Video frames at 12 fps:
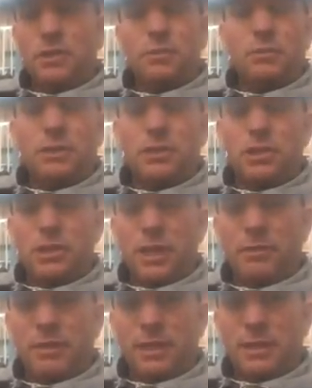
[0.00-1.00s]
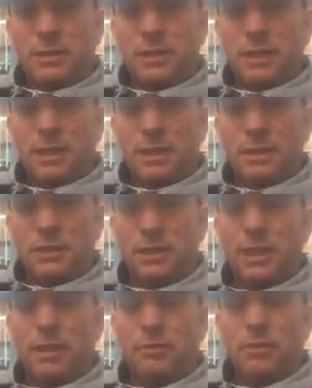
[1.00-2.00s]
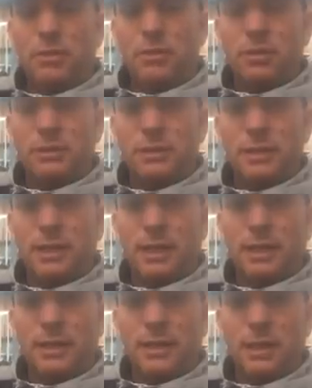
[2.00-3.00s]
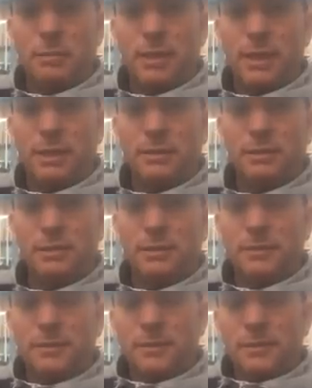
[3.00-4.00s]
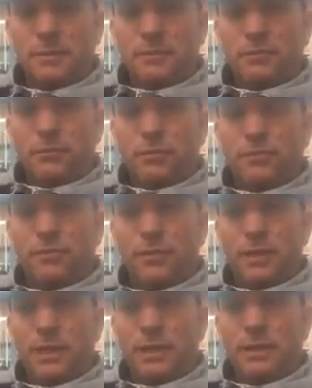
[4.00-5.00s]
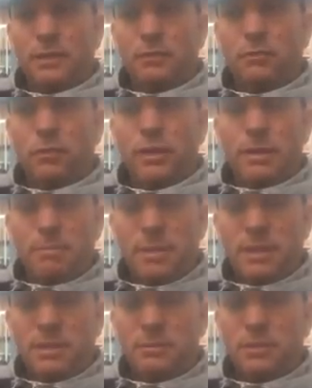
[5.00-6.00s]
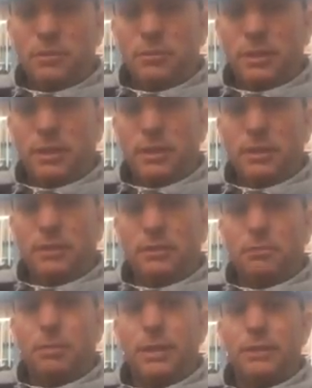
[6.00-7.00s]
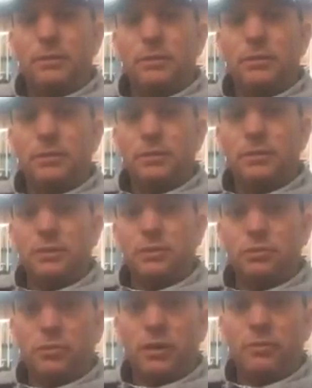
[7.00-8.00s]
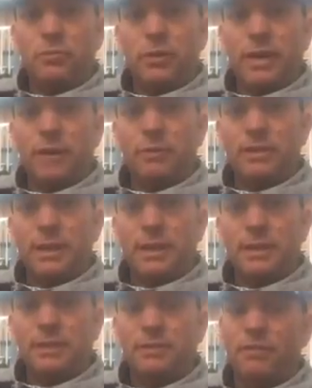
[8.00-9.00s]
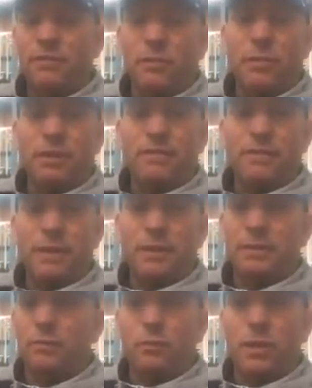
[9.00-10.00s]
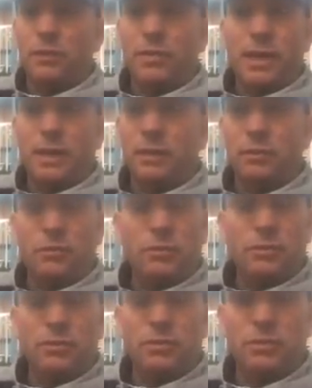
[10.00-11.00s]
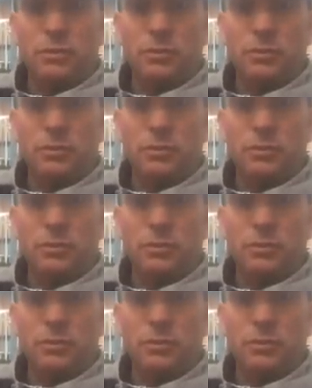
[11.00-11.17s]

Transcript: I just wanted to share with that today, share that with you guys today about fulfilling what you're meant to be doing here on planet Earth. Try and work out what that is. If you've already found it, well done. Kudos to